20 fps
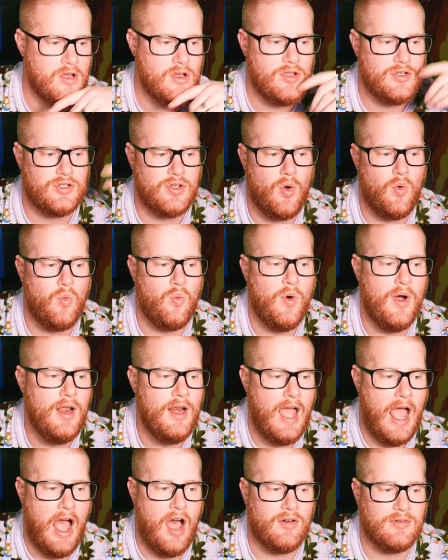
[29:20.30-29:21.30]
So what
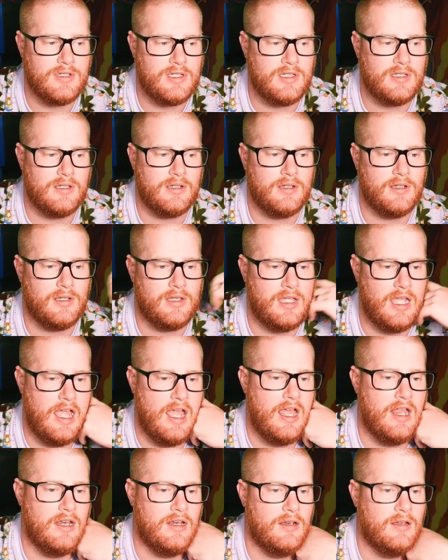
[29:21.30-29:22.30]
else
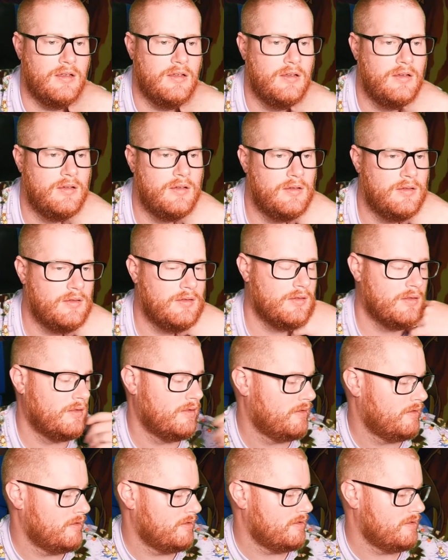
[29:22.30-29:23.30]
can...
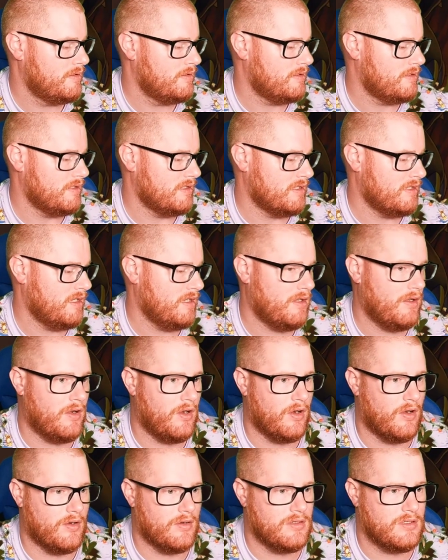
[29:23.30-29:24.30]
Does it get
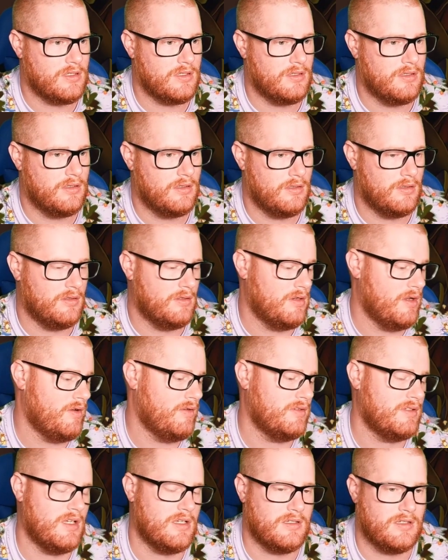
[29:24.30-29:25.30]
Curse? No,
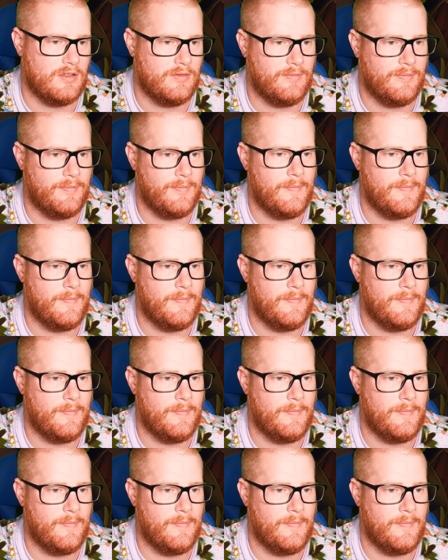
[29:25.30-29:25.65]
it doesn't.